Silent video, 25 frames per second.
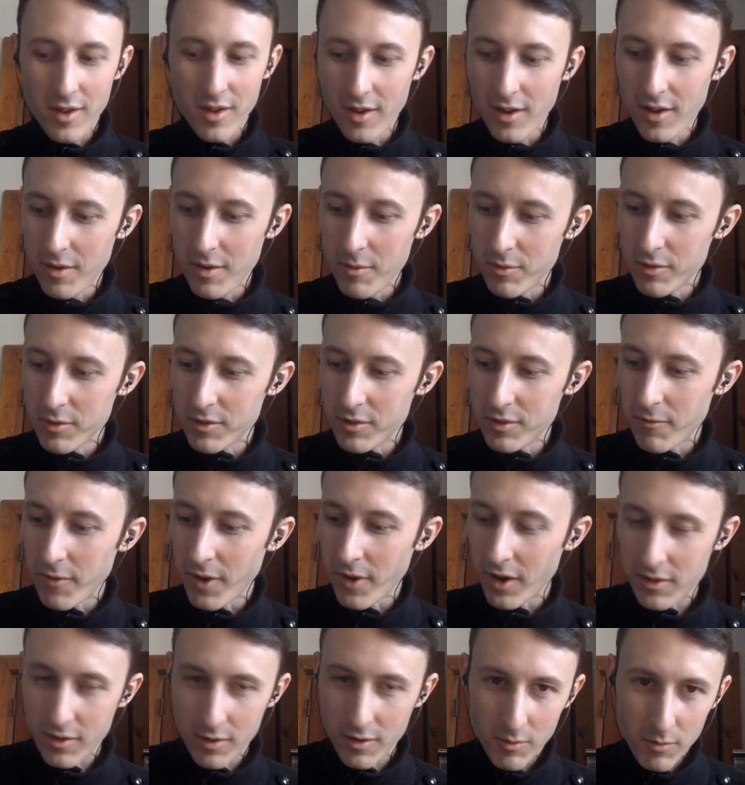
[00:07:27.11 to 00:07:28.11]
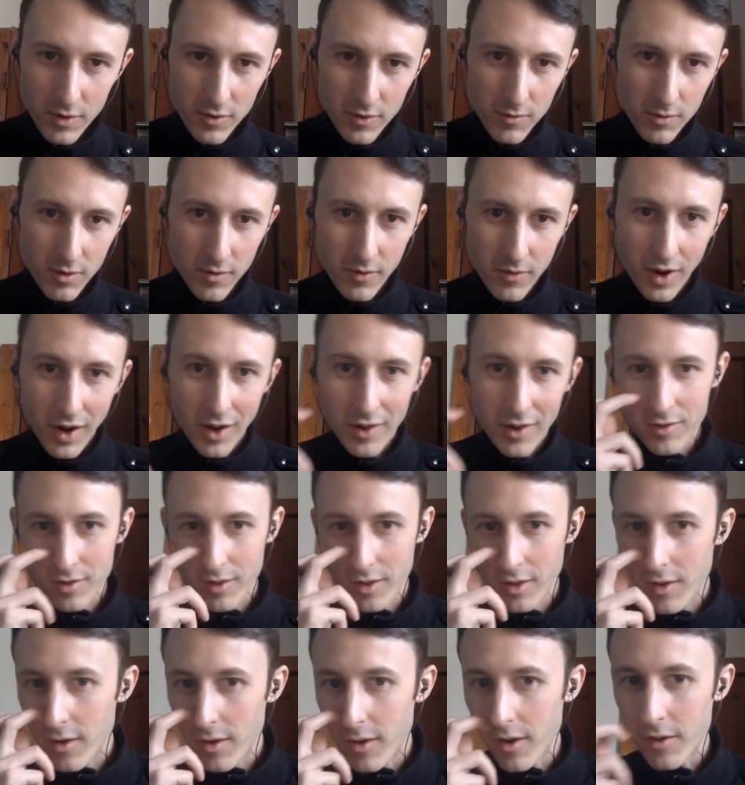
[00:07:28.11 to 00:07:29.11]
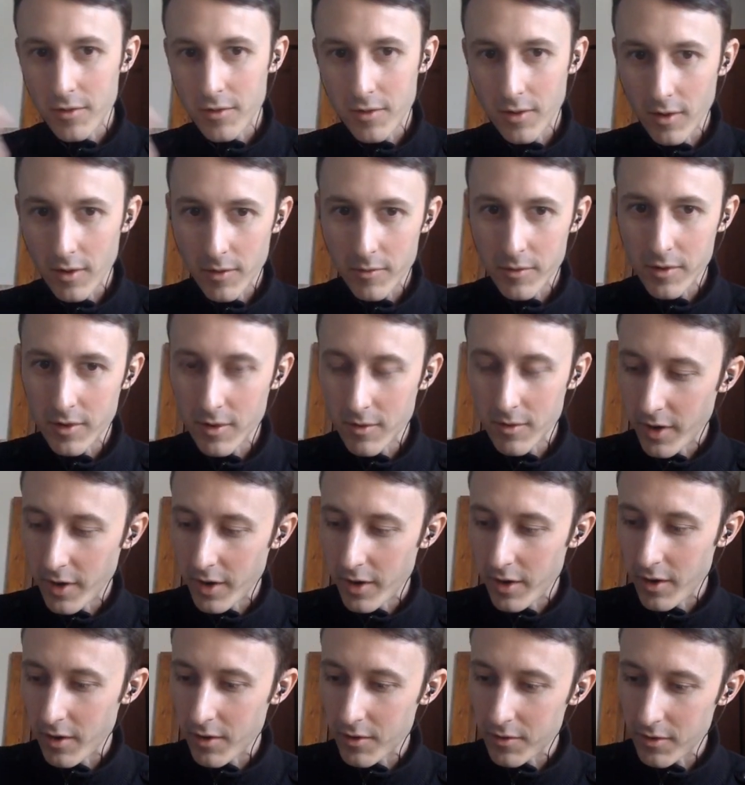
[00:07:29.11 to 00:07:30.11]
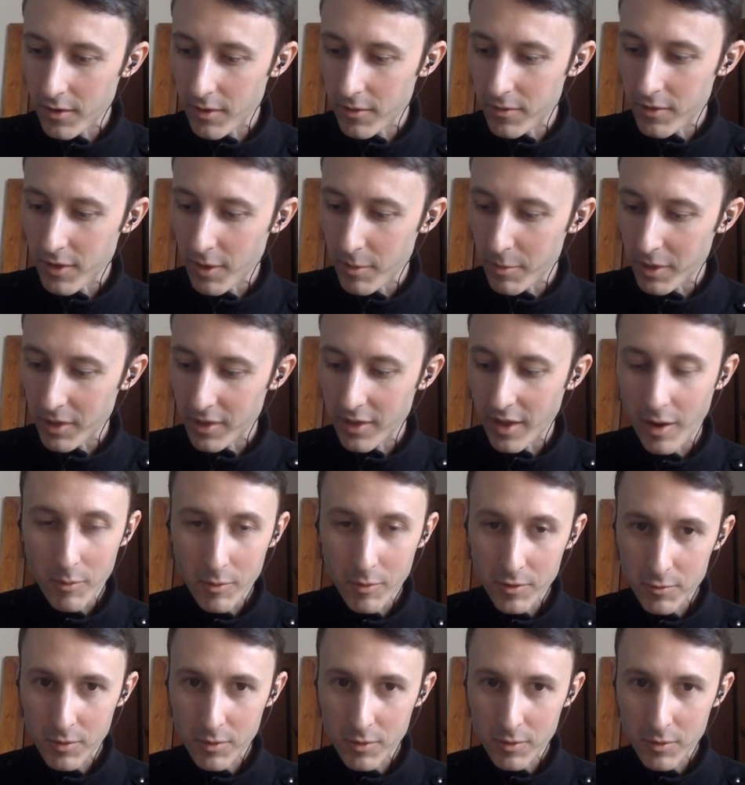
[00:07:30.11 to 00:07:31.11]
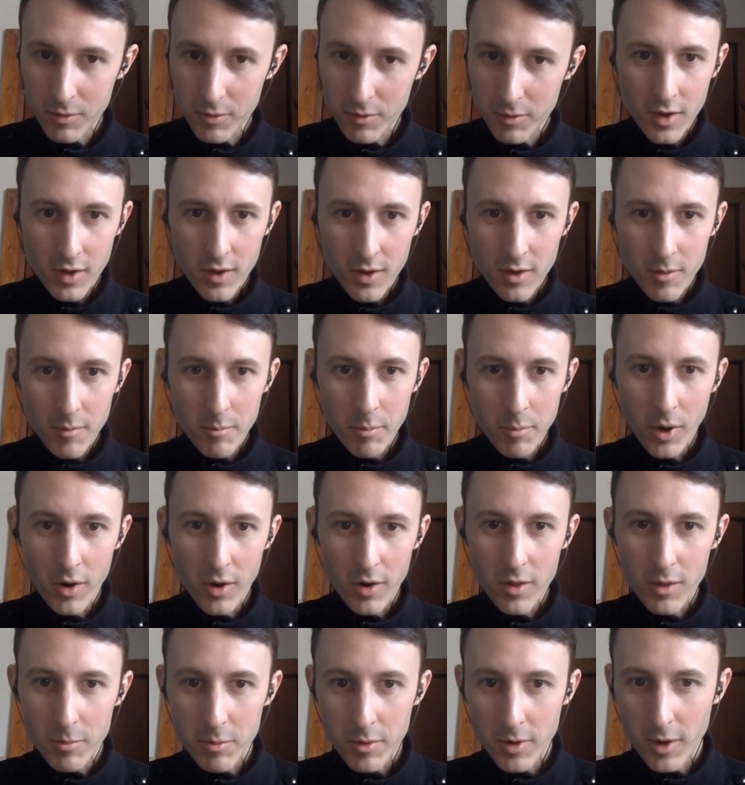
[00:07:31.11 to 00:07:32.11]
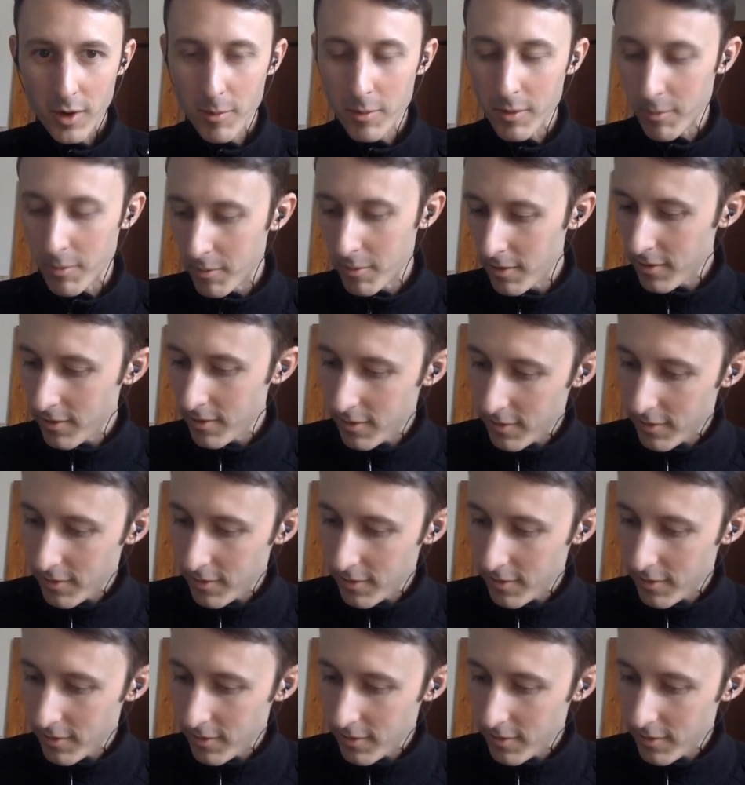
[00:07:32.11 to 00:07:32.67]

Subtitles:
And it was the fact that we'd sort of isolated ourselves and divided ourselves up, like that was really part of the problem.